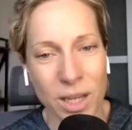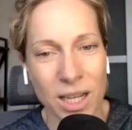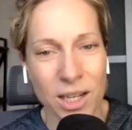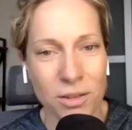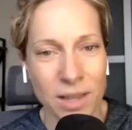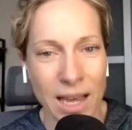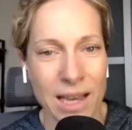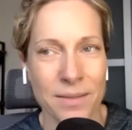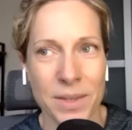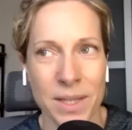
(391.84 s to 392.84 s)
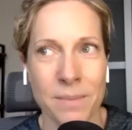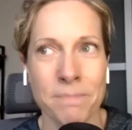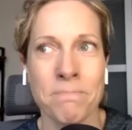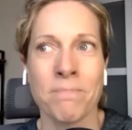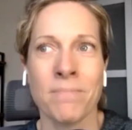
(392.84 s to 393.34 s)
in your lives.
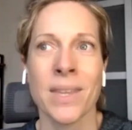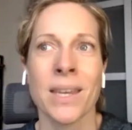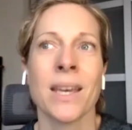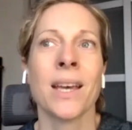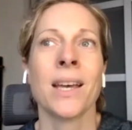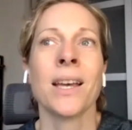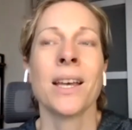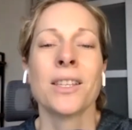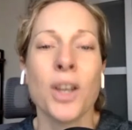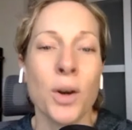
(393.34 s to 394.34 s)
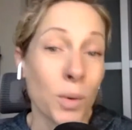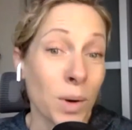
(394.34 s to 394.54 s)
So